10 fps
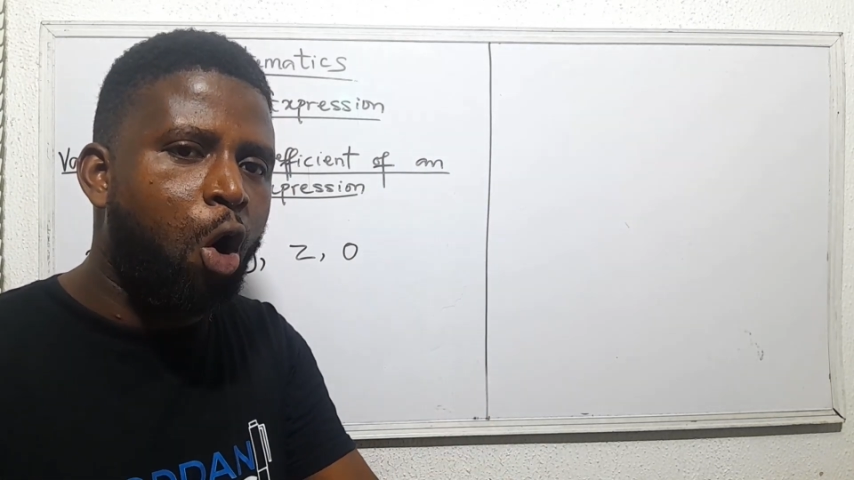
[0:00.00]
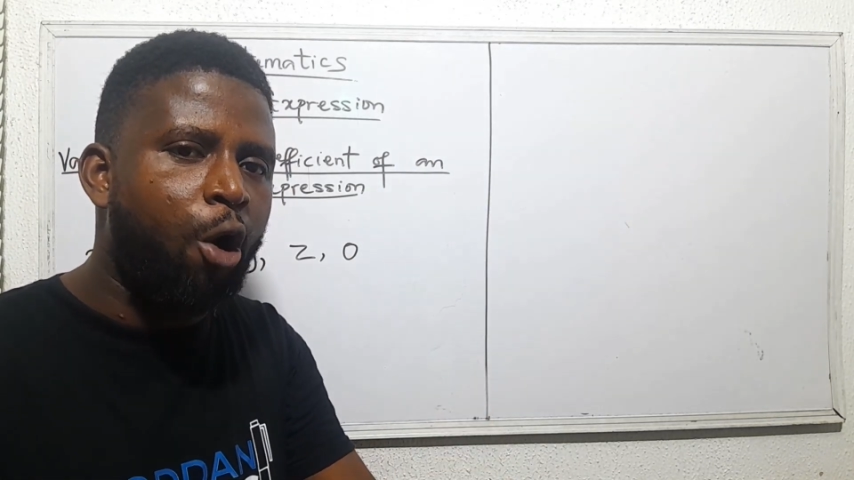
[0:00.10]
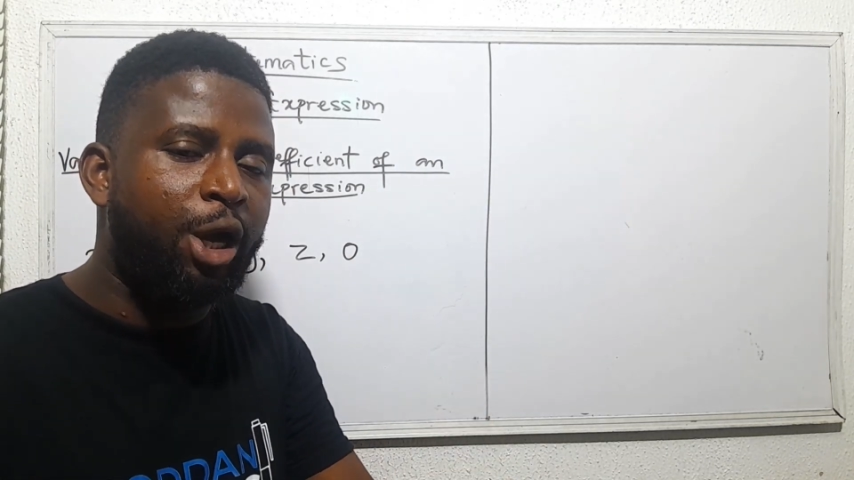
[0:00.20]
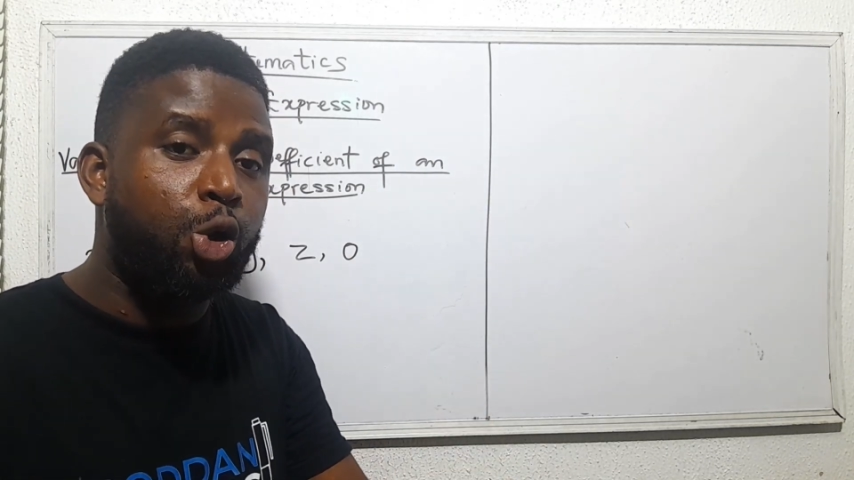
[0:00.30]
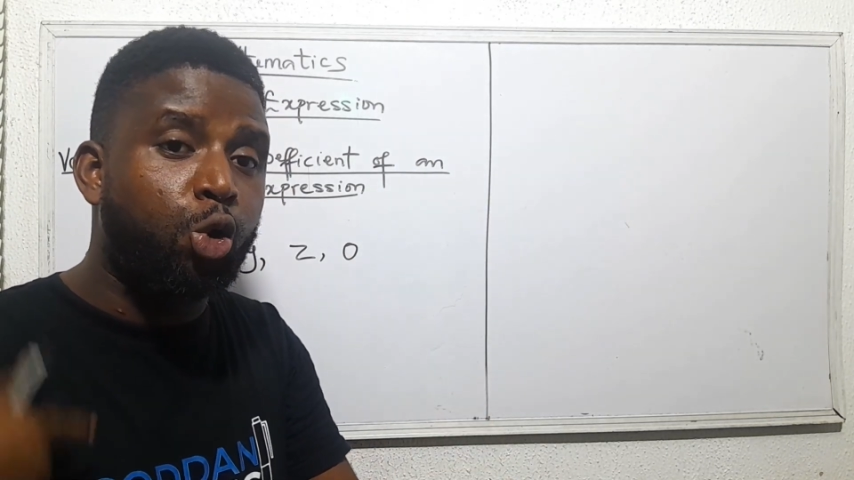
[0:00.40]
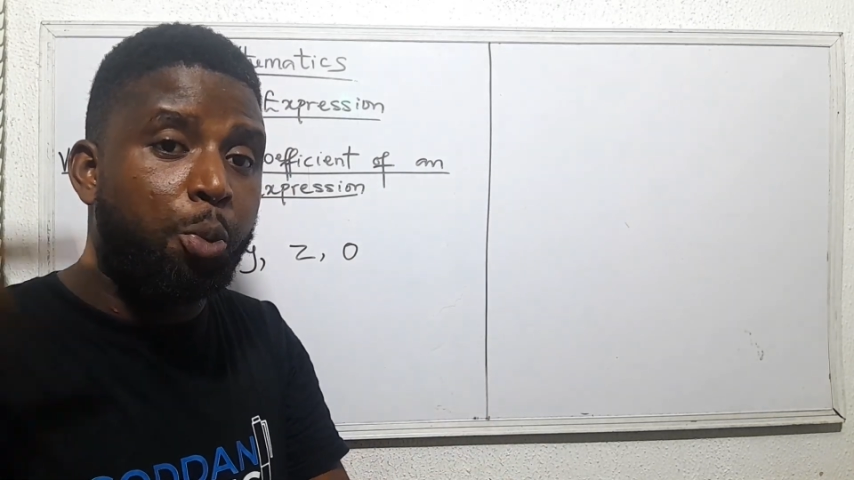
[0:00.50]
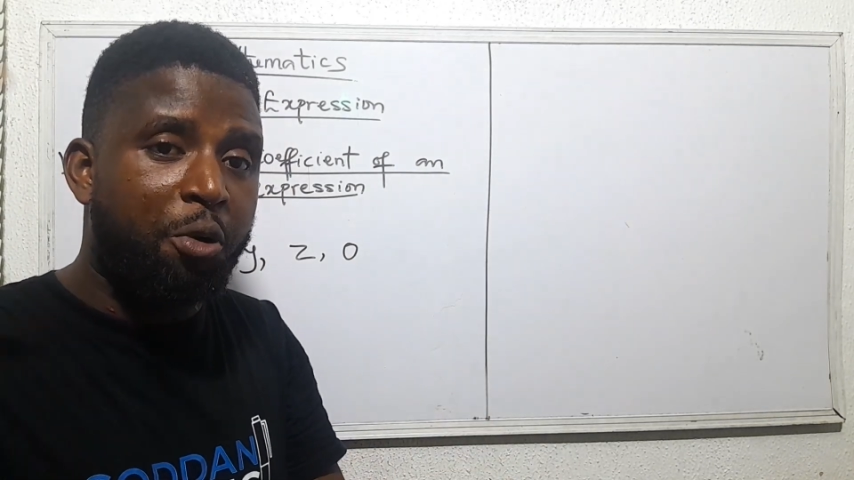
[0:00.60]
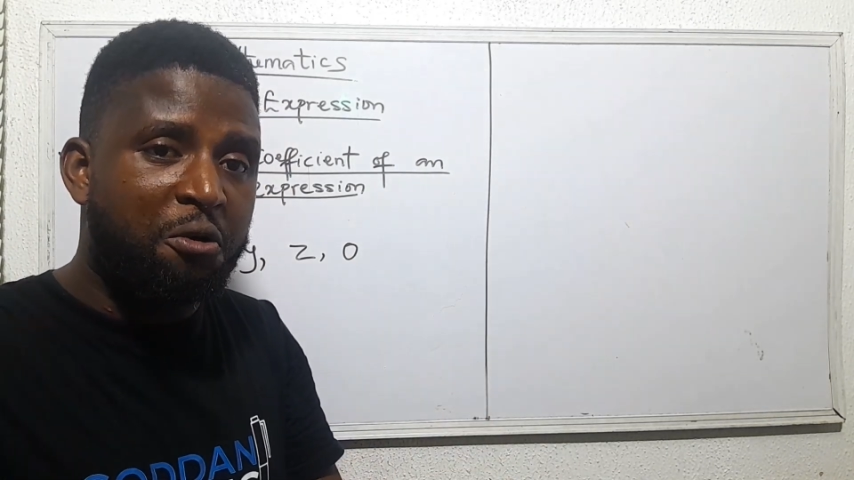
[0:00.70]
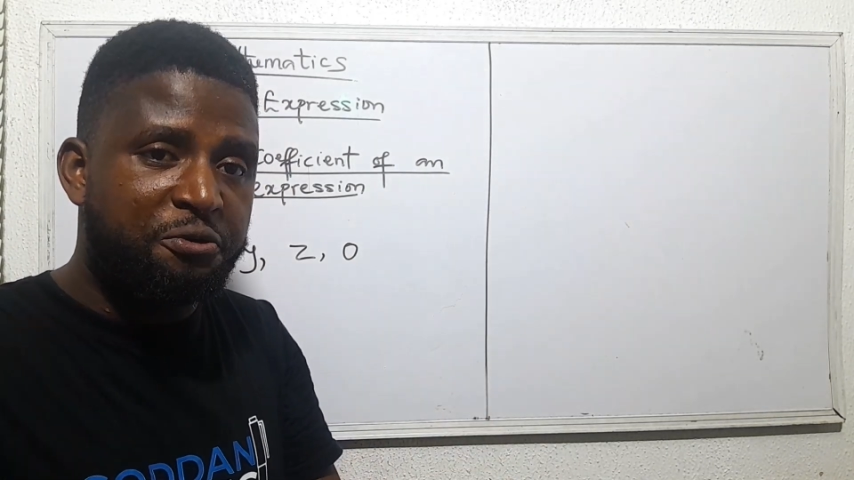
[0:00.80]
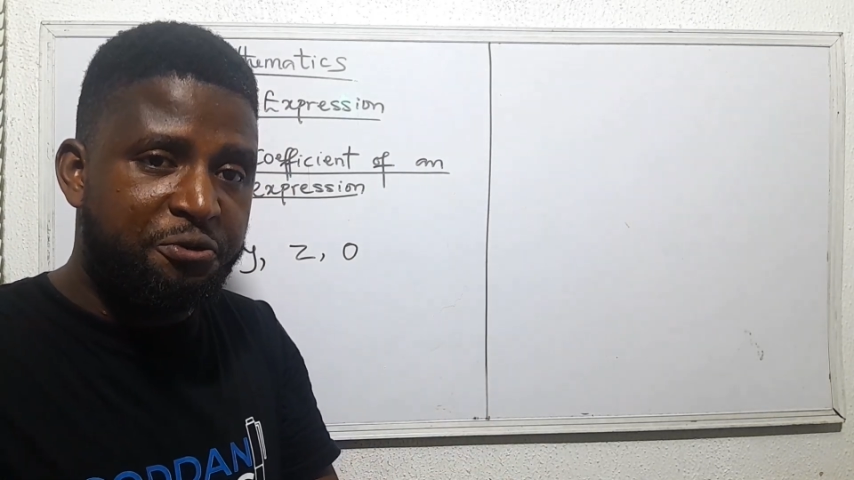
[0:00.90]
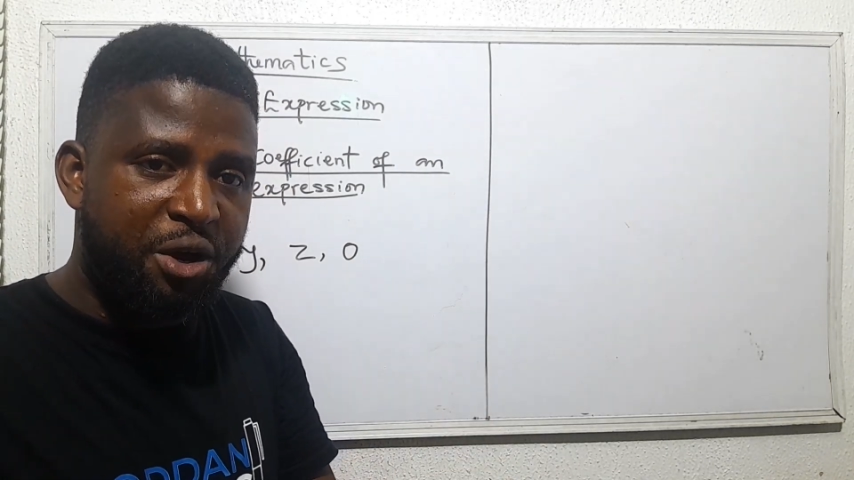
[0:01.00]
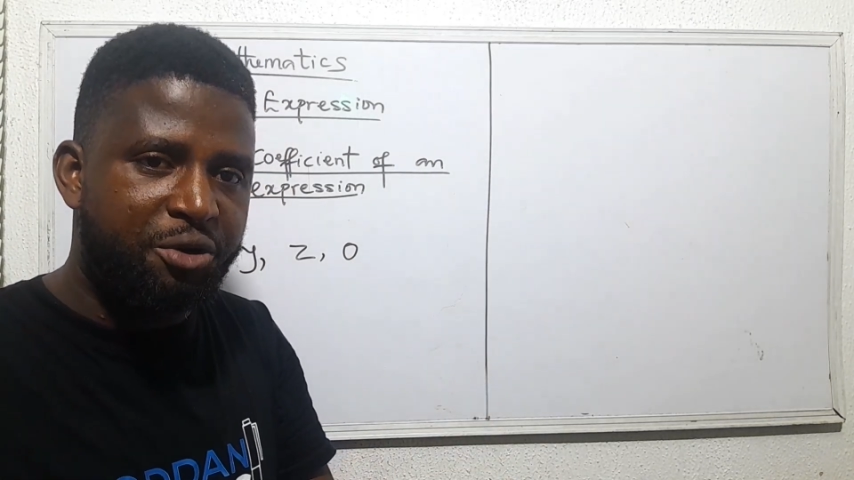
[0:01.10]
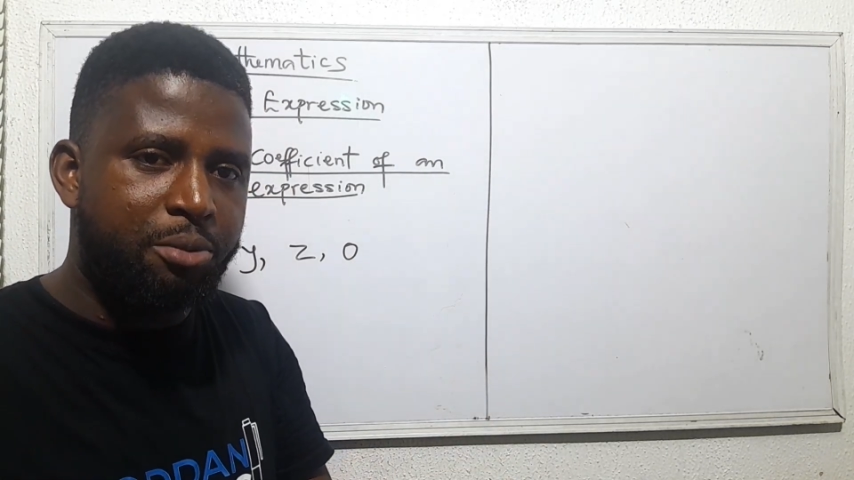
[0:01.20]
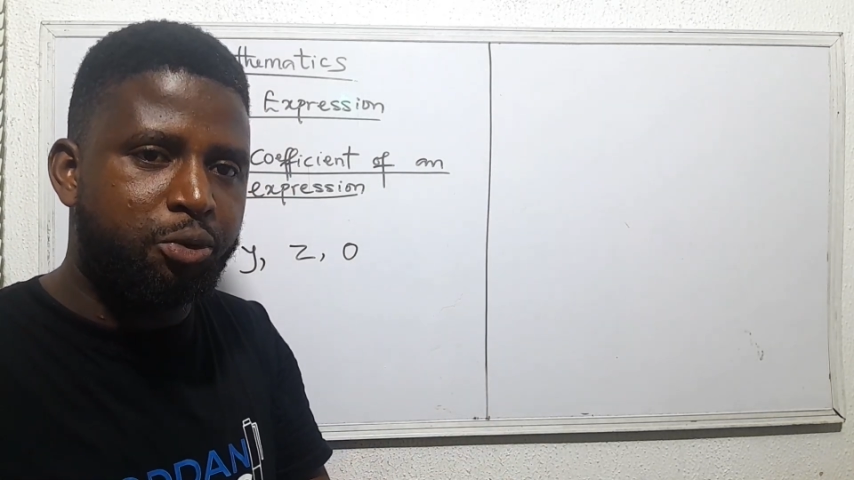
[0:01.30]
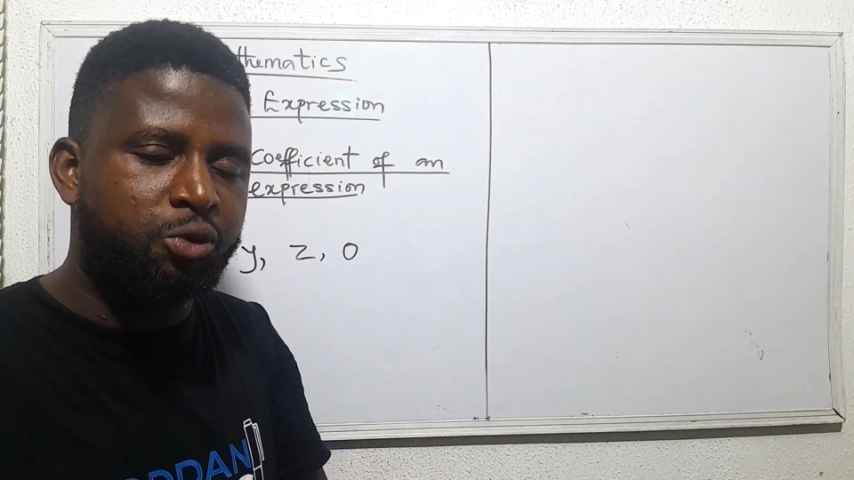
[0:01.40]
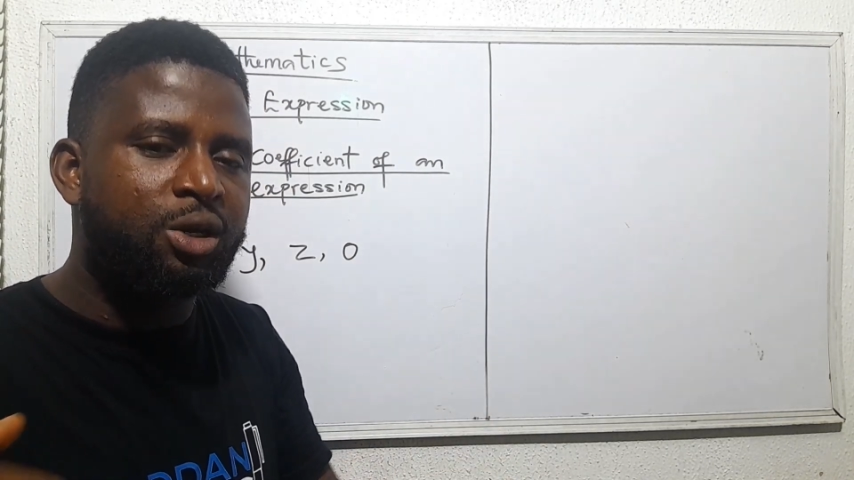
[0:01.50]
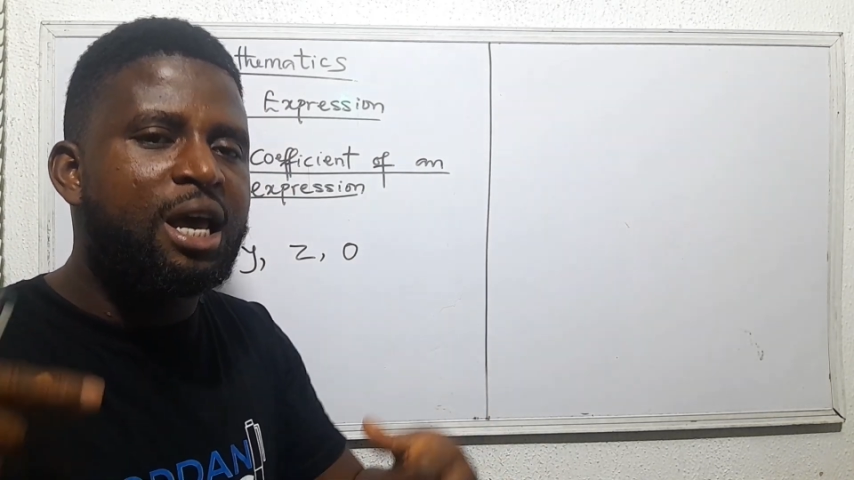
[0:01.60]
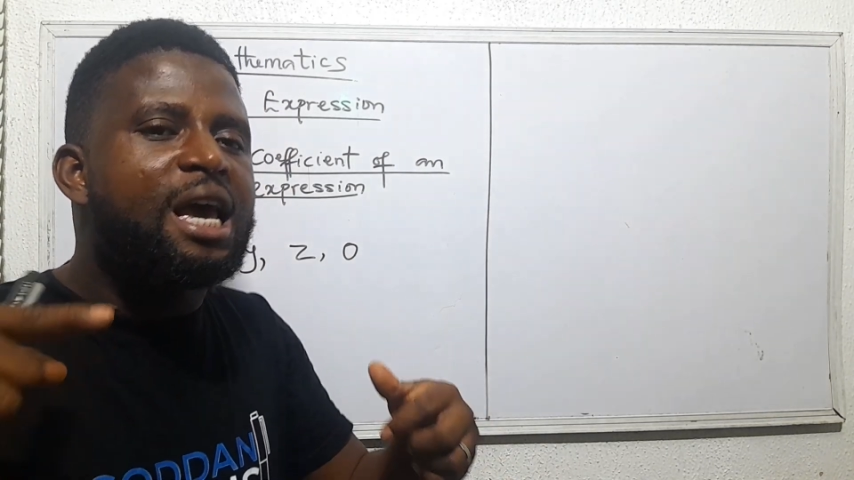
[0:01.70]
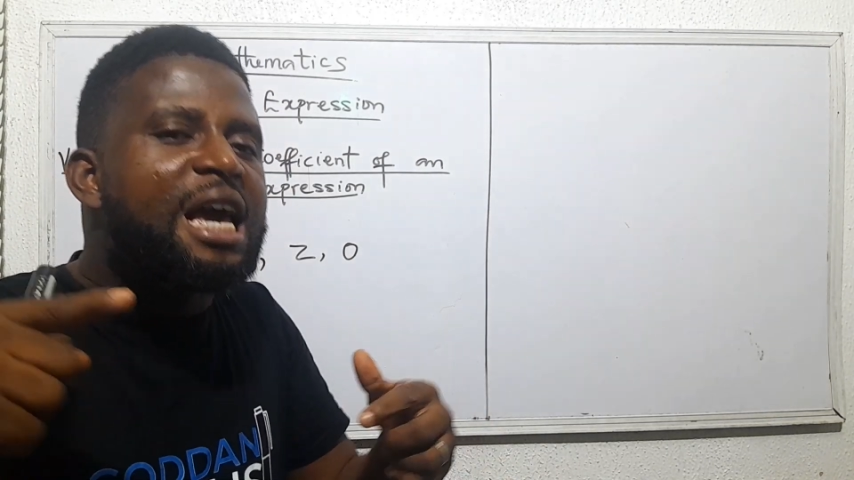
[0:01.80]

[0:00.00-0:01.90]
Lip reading: or a group of variables